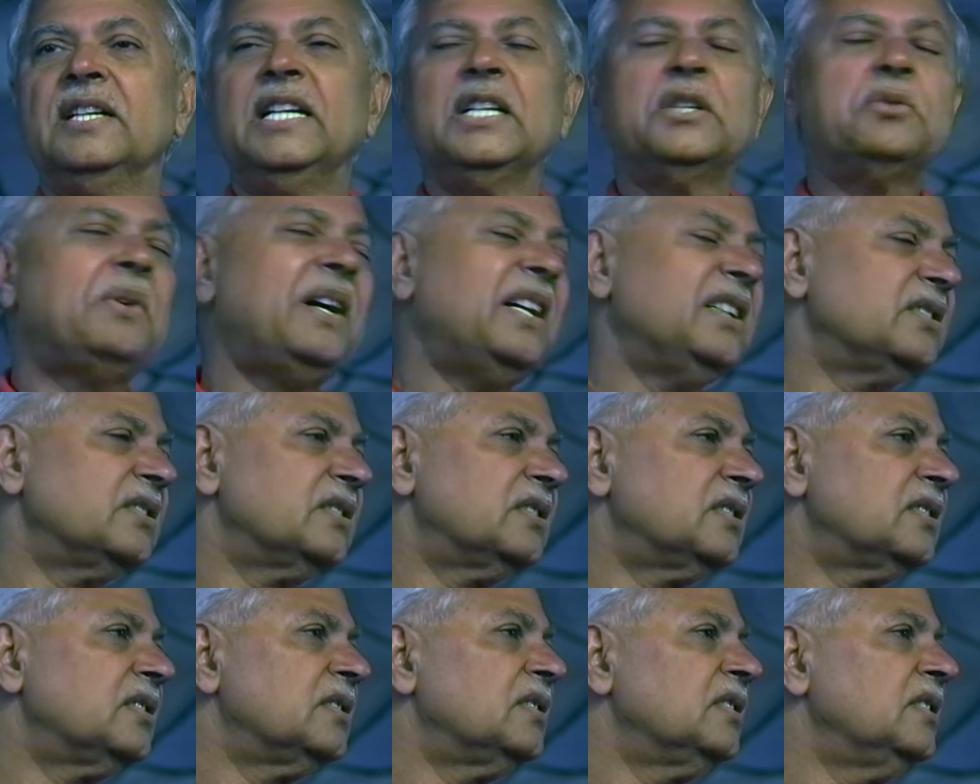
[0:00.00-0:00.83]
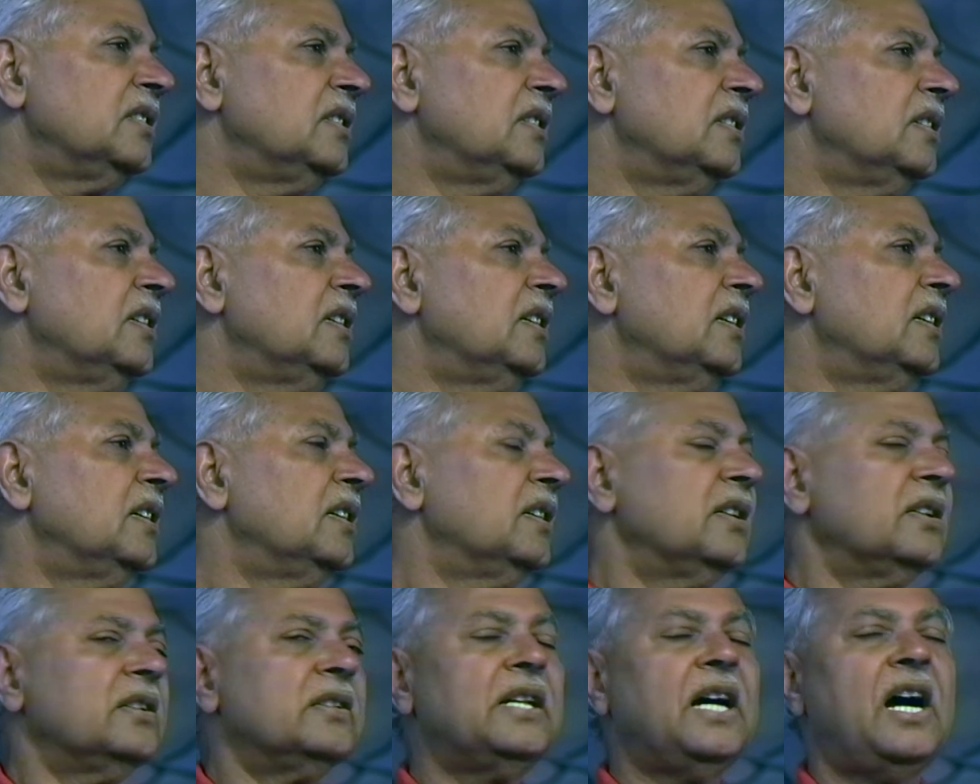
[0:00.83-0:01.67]
It was
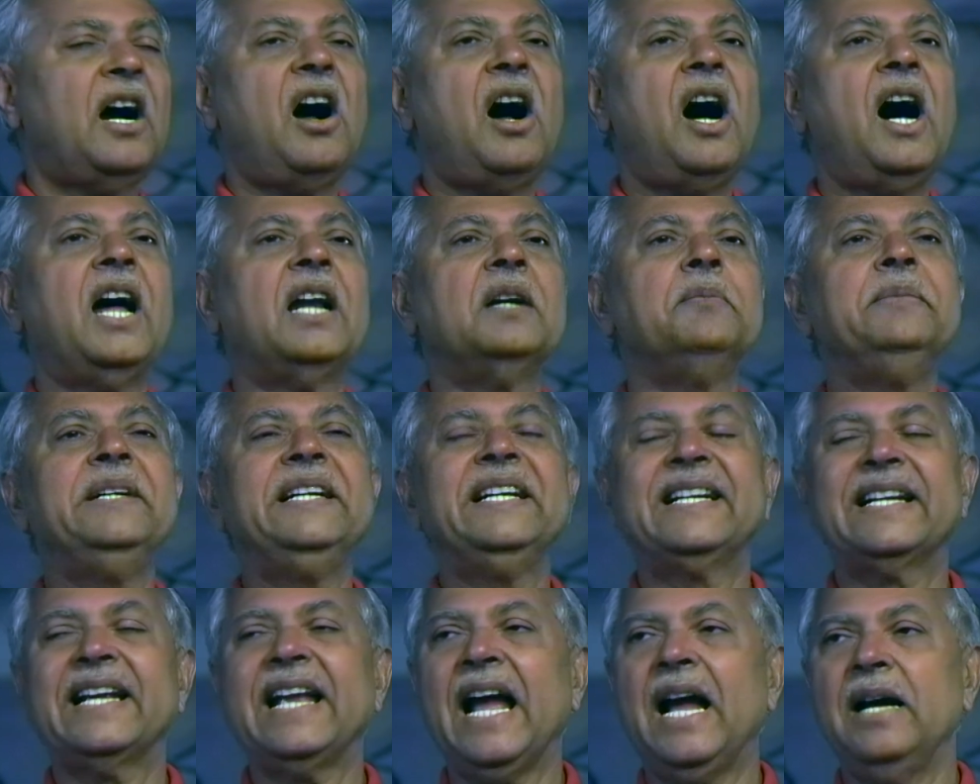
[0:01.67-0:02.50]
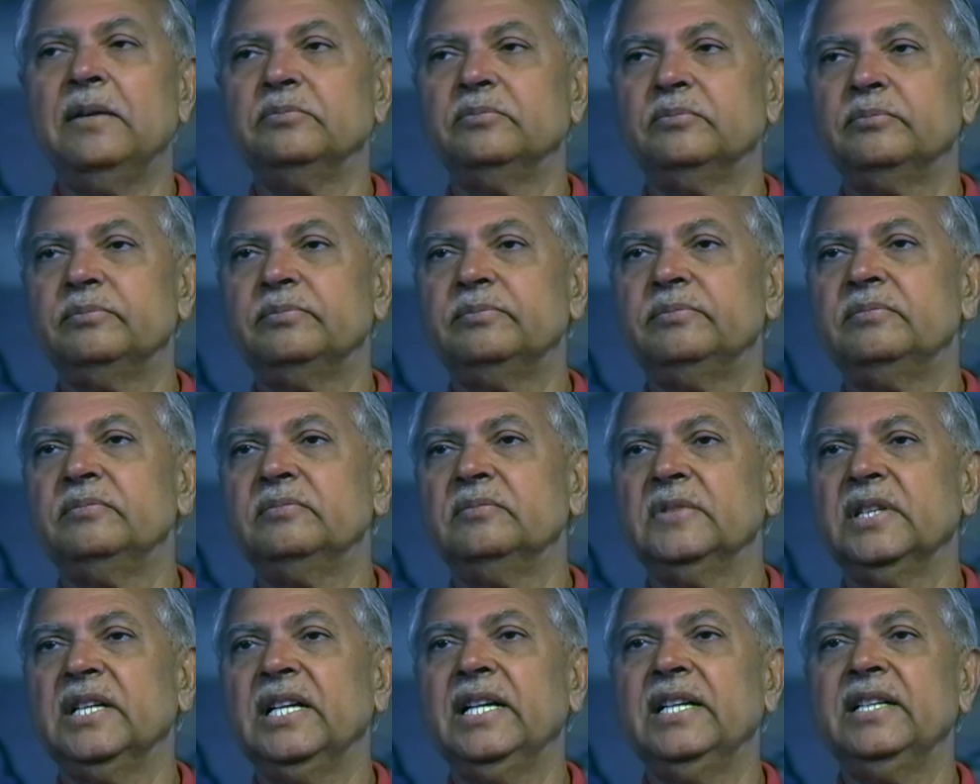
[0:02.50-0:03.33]
the army camp
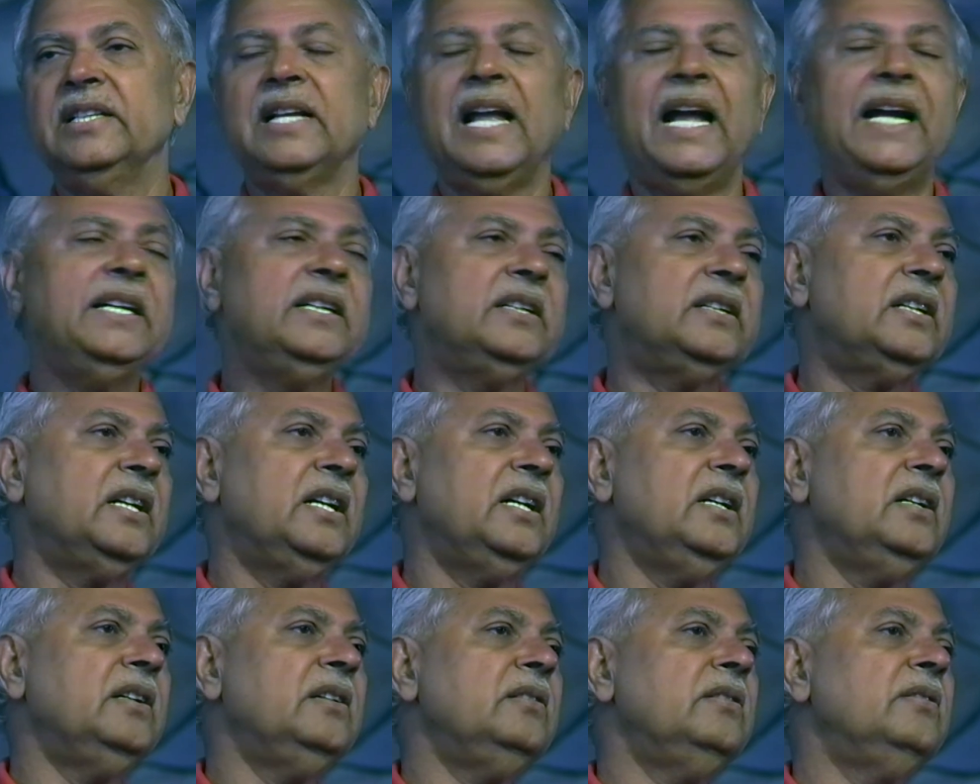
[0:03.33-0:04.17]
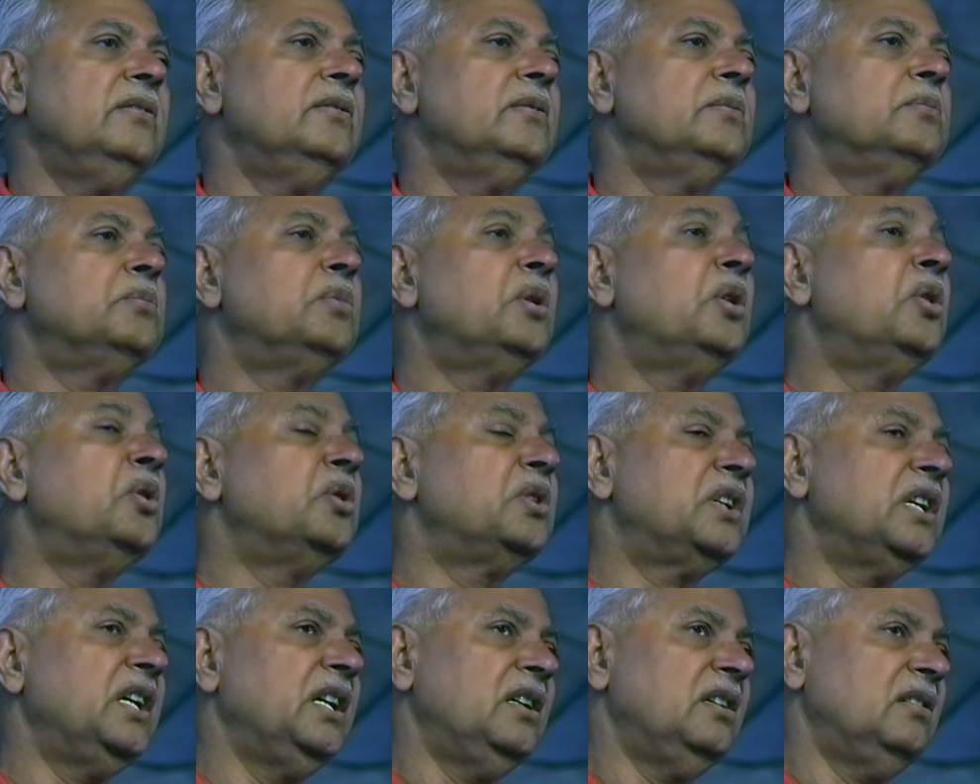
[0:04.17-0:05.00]
in nineteen
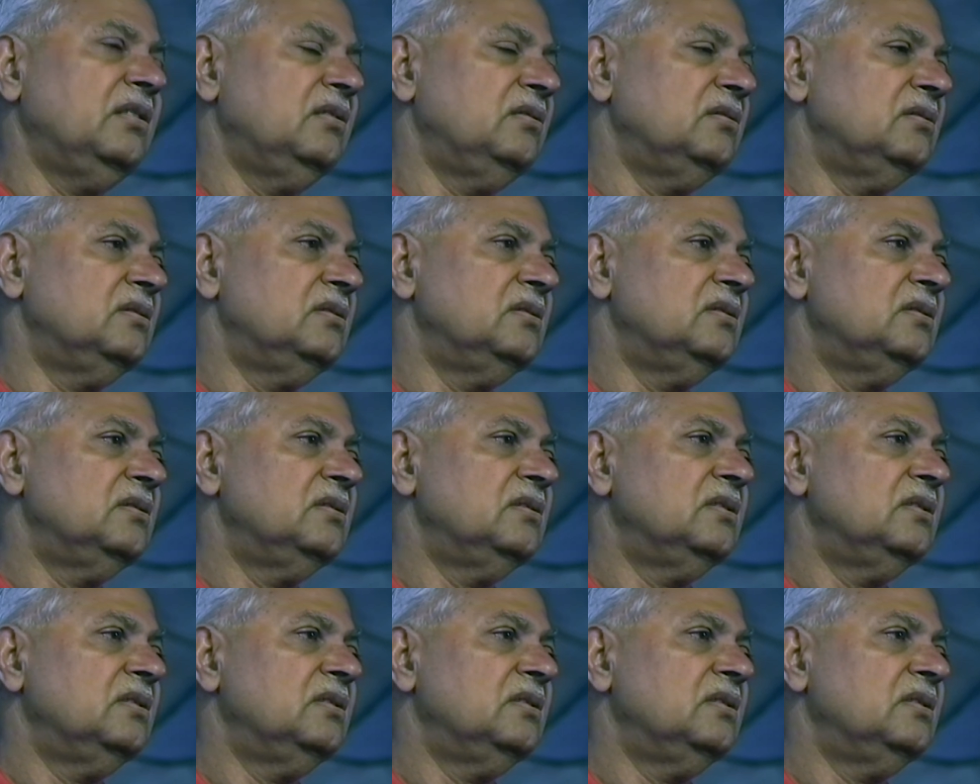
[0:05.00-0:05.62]
fourteen.